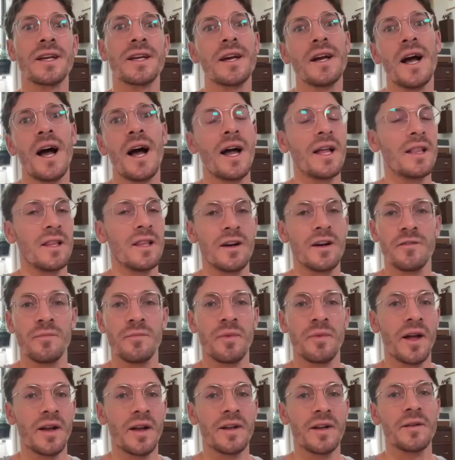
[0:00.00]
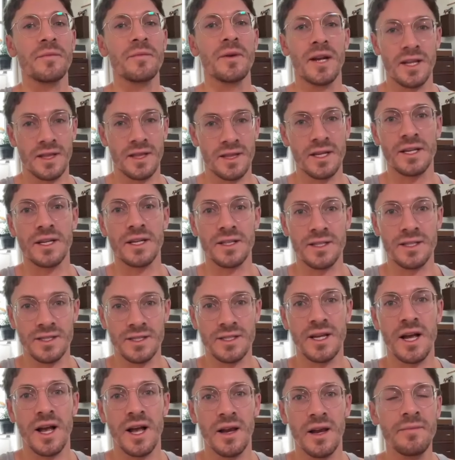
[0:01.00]
"I love Biden, but I think it's
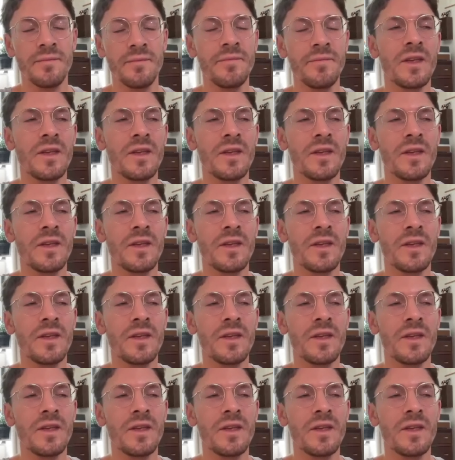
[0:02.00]
time,"